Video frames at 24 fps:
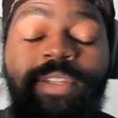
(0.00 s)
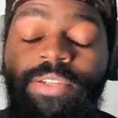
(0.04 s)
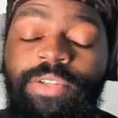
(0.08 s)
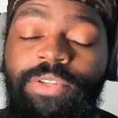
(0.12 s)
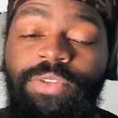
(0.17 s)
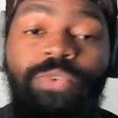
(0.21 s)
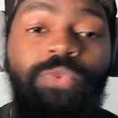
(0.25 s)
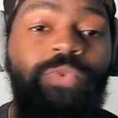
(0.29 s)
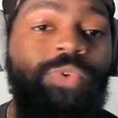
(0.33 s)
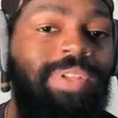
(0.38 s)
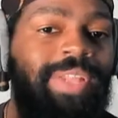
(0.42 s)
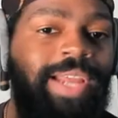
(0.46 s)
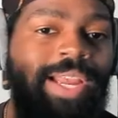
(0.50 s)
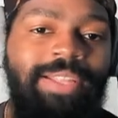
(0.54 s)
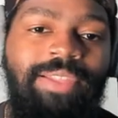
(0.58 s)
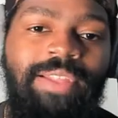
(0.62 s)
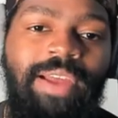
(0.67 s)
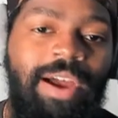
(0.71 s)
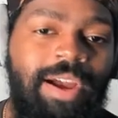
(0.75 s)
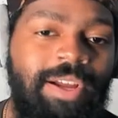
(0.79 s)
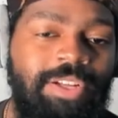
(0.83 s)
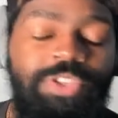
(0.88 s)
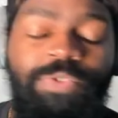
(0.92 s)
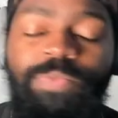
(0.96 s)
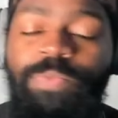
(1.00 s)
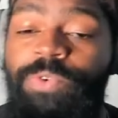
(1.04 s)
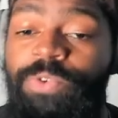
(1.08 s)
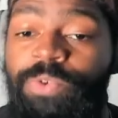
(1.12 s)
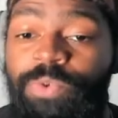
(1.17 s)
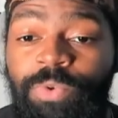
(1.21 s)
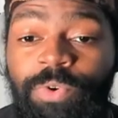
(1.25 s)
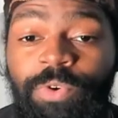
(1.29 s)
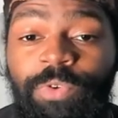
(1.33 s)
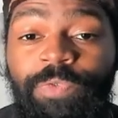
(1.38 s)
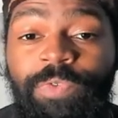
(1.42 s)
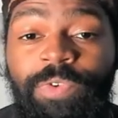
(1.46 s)
to do with like the
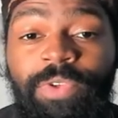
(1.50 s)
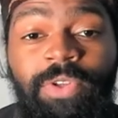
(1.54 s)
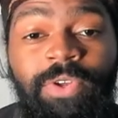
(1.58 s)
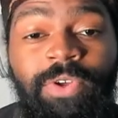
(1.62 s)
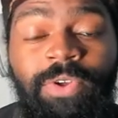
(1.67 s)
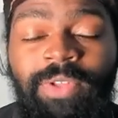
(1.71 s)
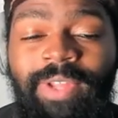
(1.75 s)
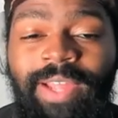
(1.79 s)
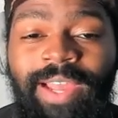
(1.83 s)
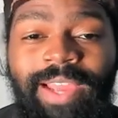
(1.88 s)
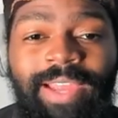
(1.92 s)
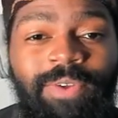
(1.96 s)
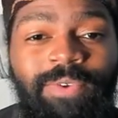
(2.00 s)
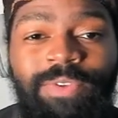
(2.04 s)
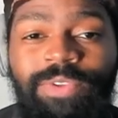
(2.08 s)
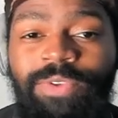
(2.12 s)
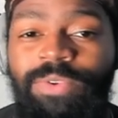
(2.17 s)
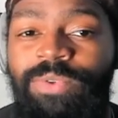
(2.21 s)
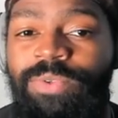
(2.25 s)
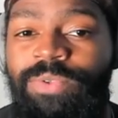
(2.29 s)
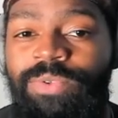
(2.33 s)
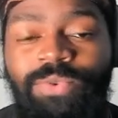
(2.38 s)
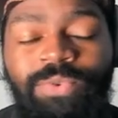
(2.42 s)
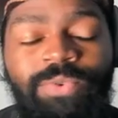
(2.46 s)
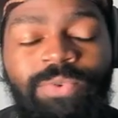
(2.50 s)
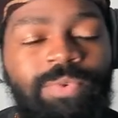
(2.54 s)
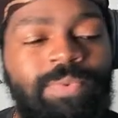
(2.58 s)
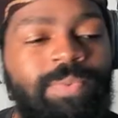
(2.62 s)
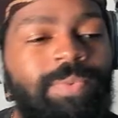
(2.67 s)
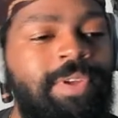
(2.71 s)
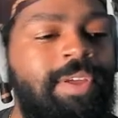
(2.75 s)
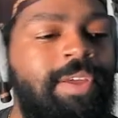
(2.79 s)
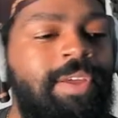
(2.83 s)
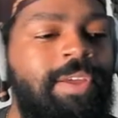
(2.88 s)
entrepreneur field, like YouTube,